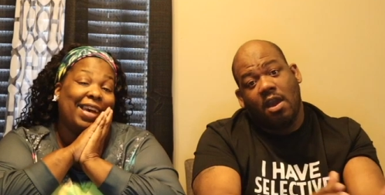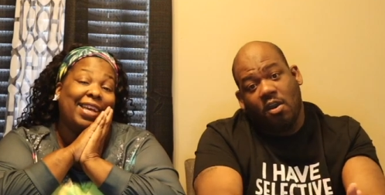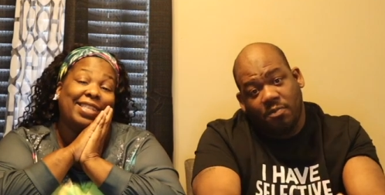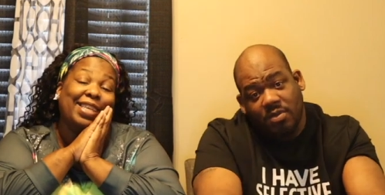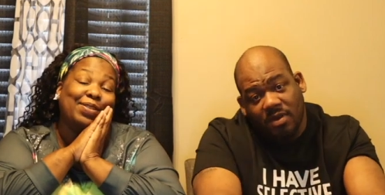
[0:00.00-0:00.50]

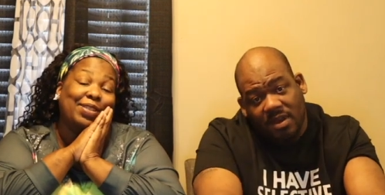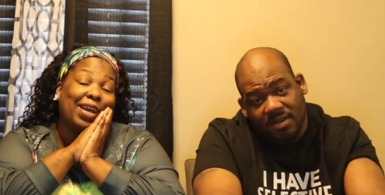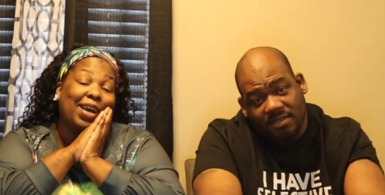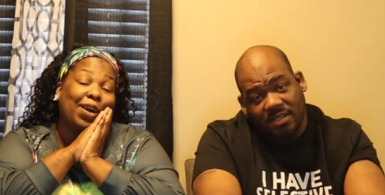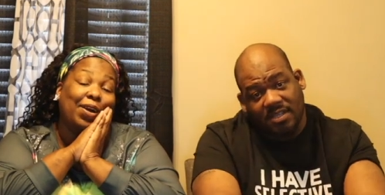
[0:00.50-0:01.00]
Speaker 1: hope
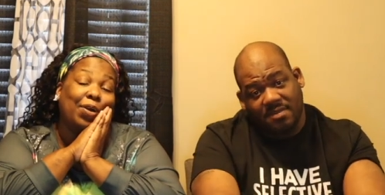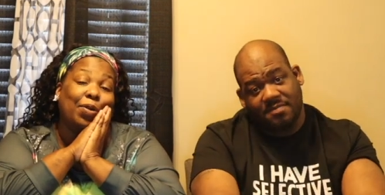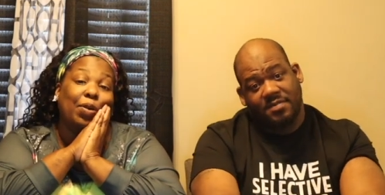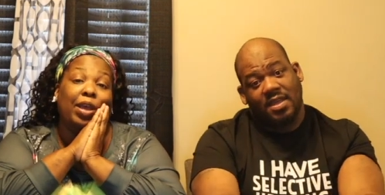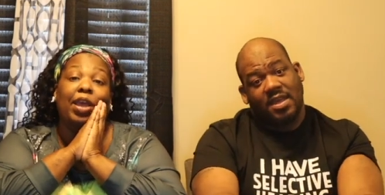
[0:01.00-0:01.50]

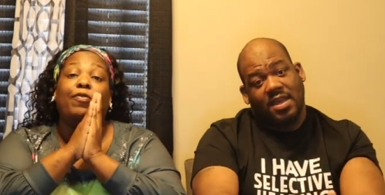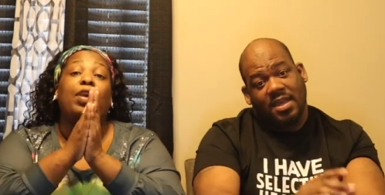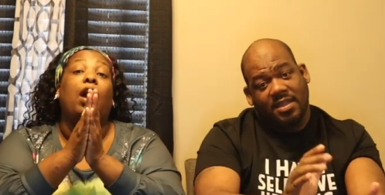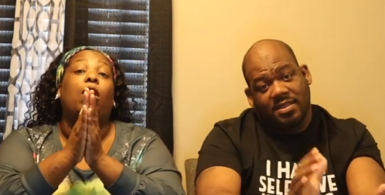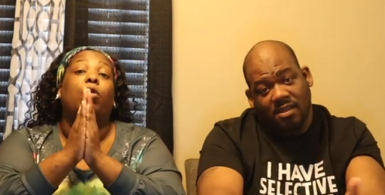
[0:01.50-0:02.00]
you If
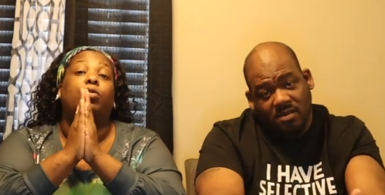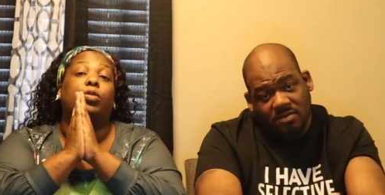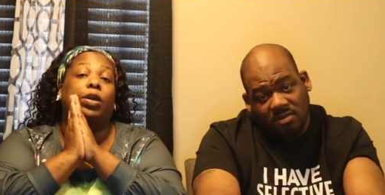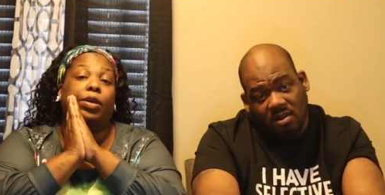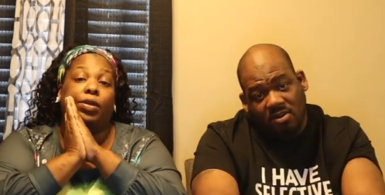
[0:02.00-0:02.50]
y'all
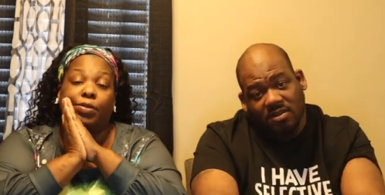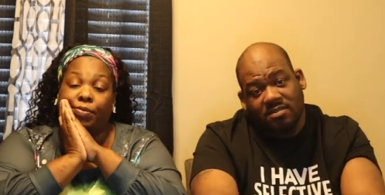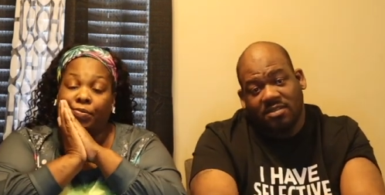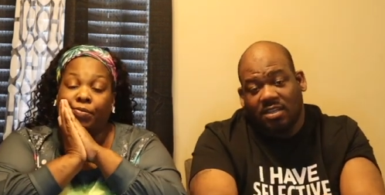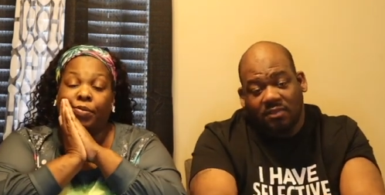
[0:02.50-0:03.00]
those are
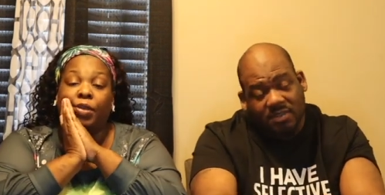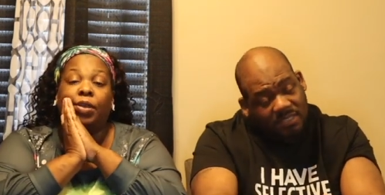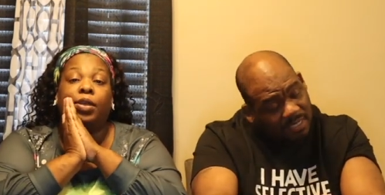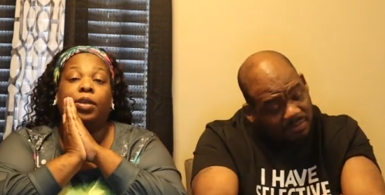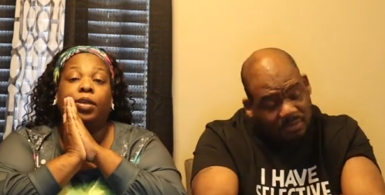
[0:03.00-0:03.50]
seven
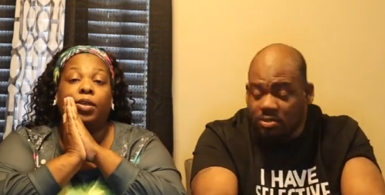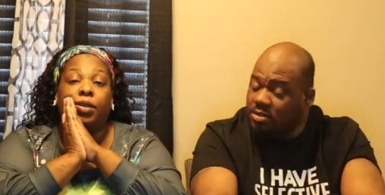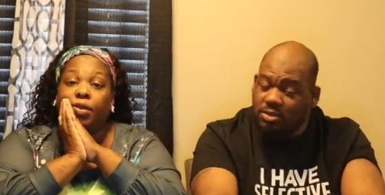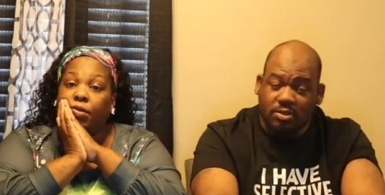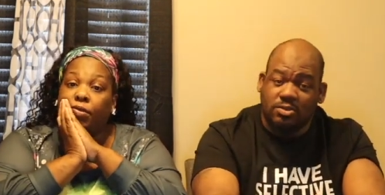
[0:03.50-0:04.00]
tips you
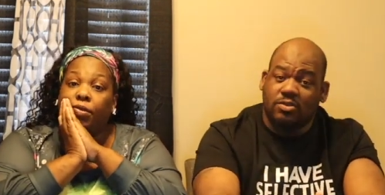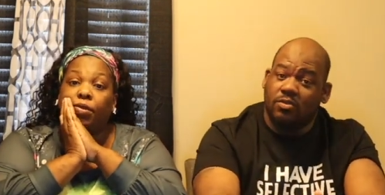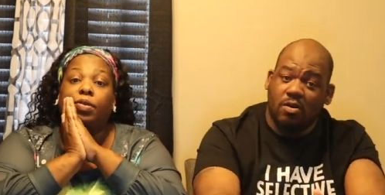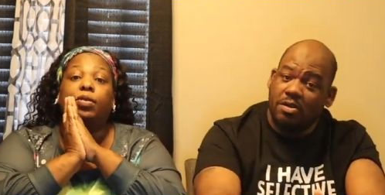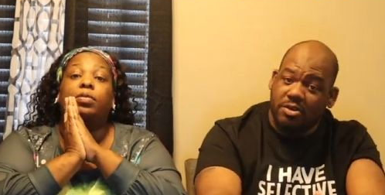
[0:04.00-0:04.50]
can use to
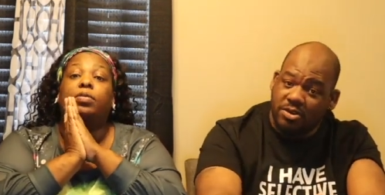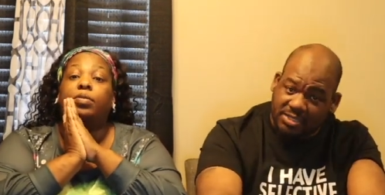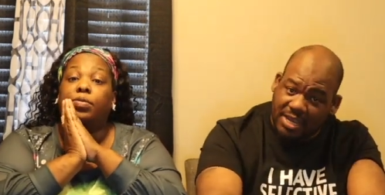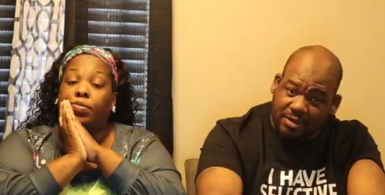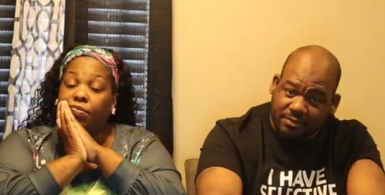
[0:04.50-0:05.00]
grow your
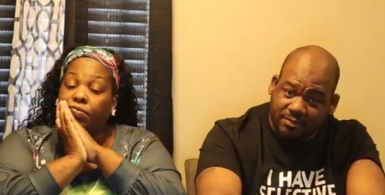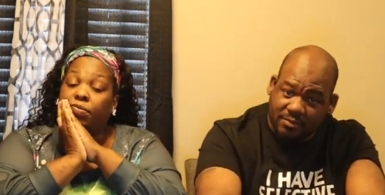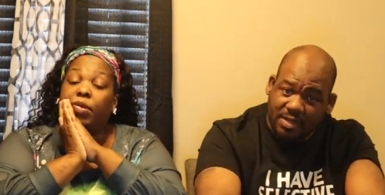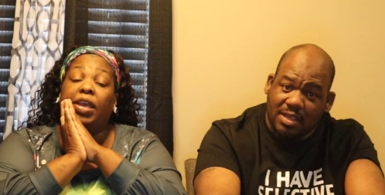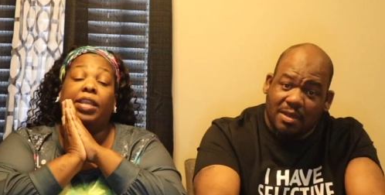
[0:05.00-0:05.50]
channel.
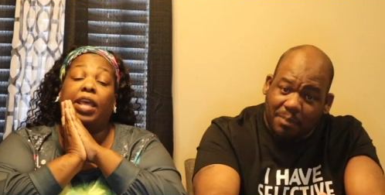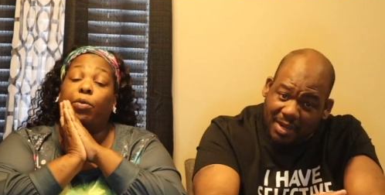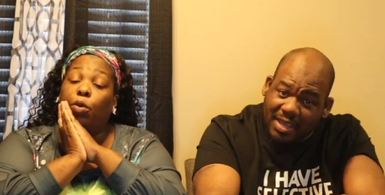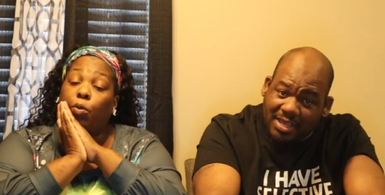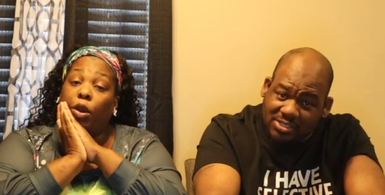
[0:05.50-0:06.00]
Speaker 2: And they
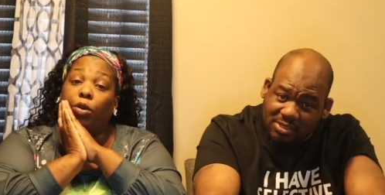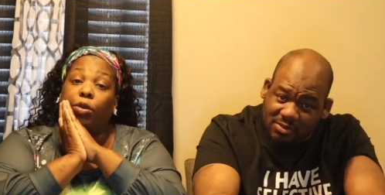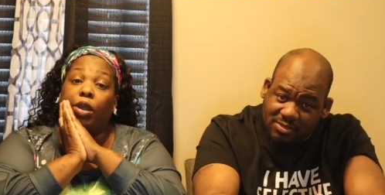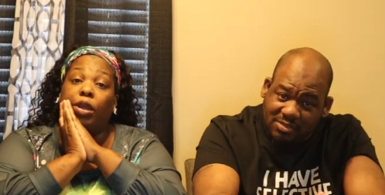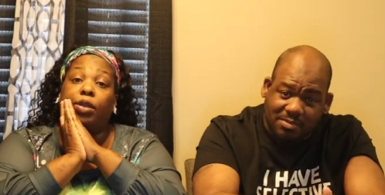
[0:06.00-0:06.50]
Please work.
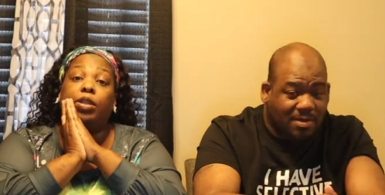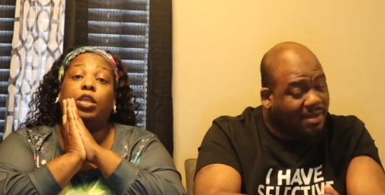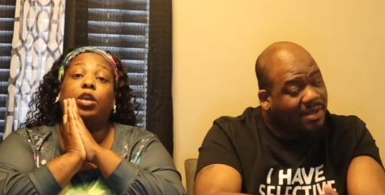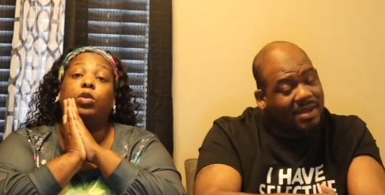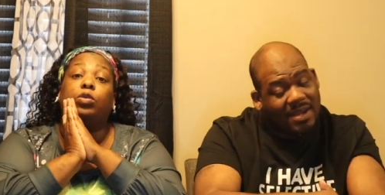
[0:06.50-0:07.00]
use them.
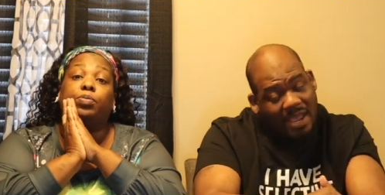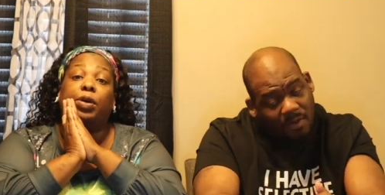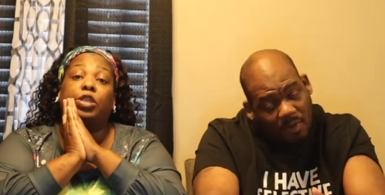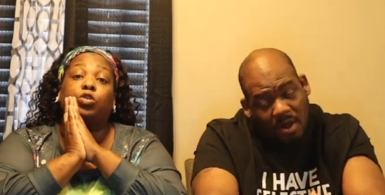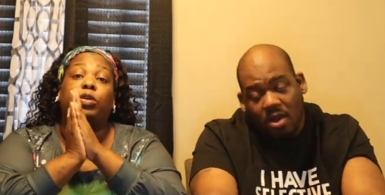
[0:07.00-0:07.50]
Use, they
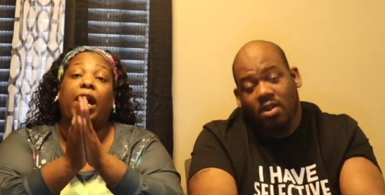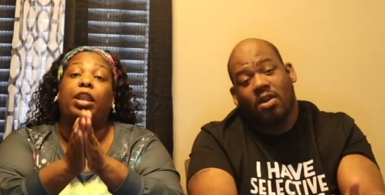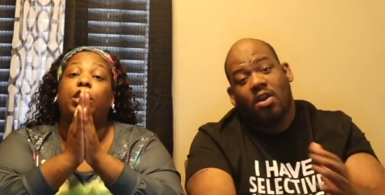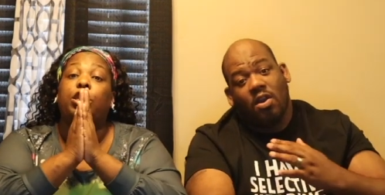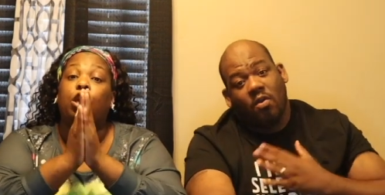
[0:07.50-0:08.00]
but work. you
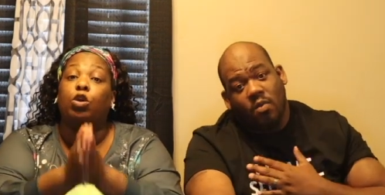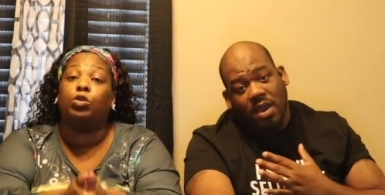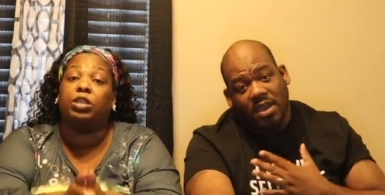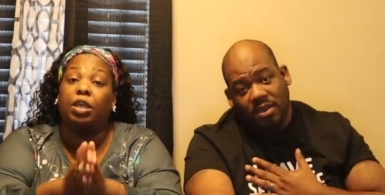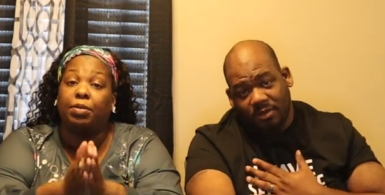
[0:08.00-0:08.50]
gotta use
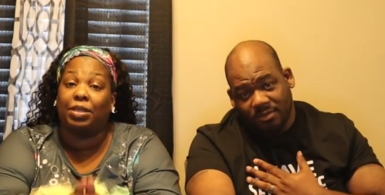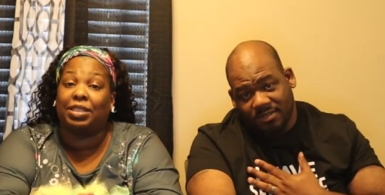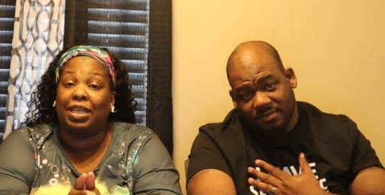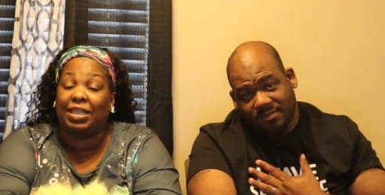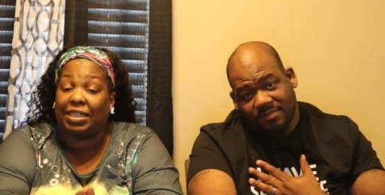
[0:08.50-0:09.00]
we them use
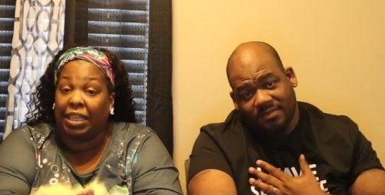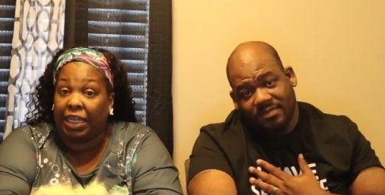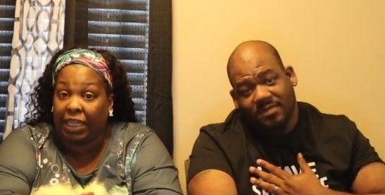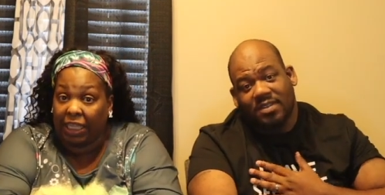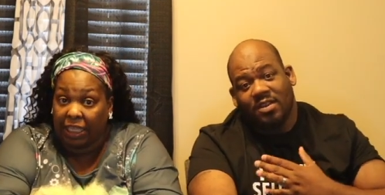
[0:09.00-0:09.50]

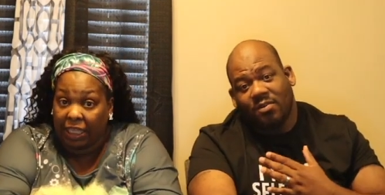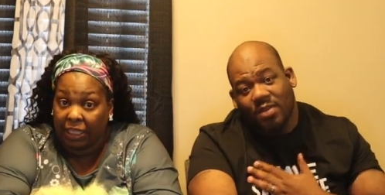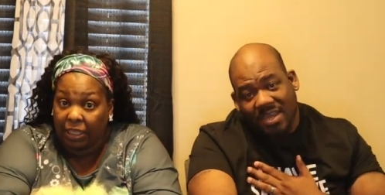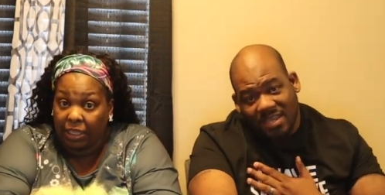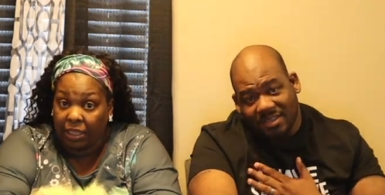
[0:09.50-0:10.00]
consistently. Them.
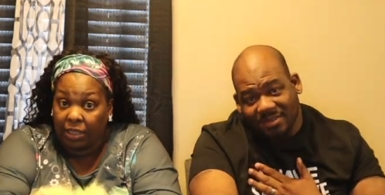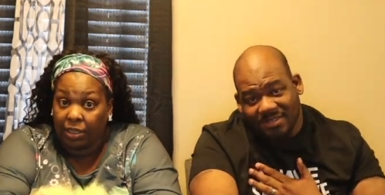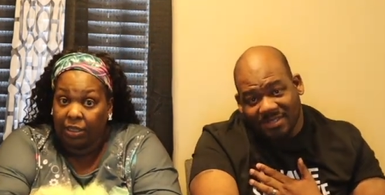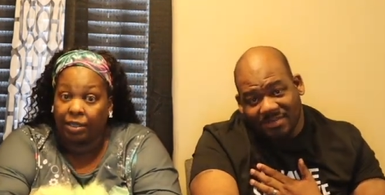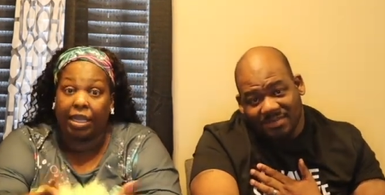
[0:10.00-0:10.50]
Speaker 1: We use
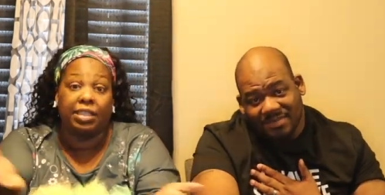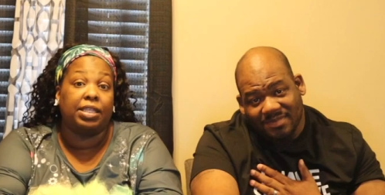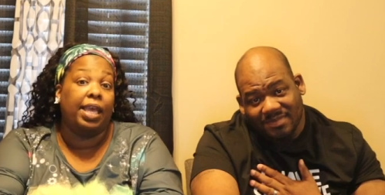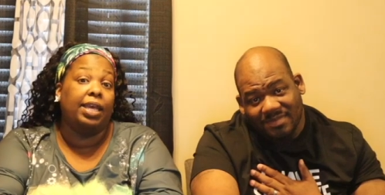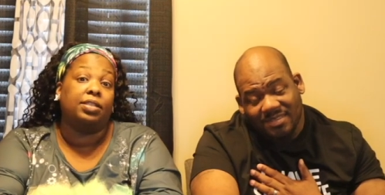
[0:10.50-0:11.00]
them.
Speaker 2: That's
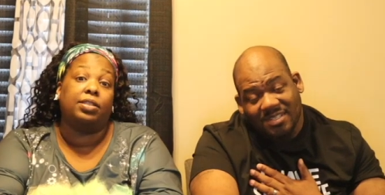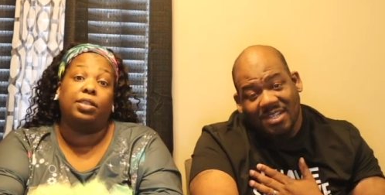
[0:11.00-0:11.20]
the answer